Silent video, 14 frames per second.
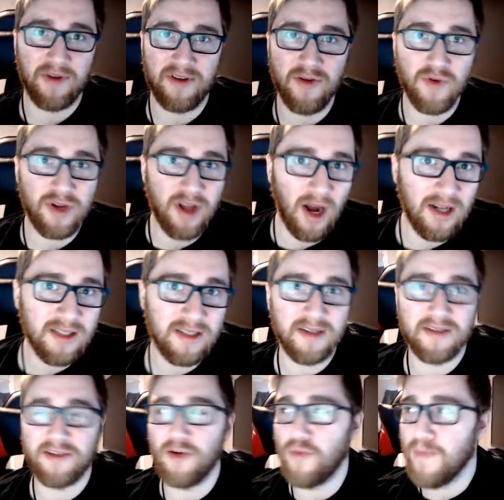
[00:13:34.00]
new guns,
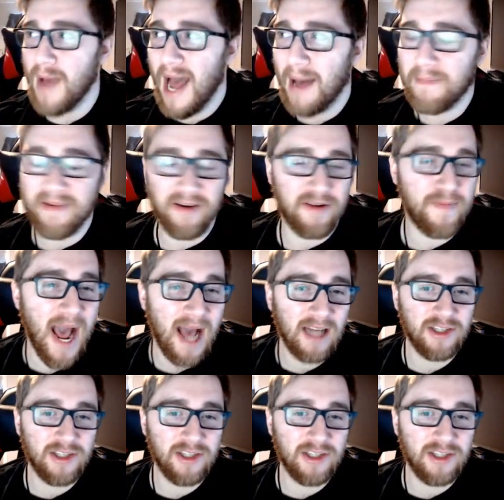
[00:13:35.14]
there's new maps, there's patch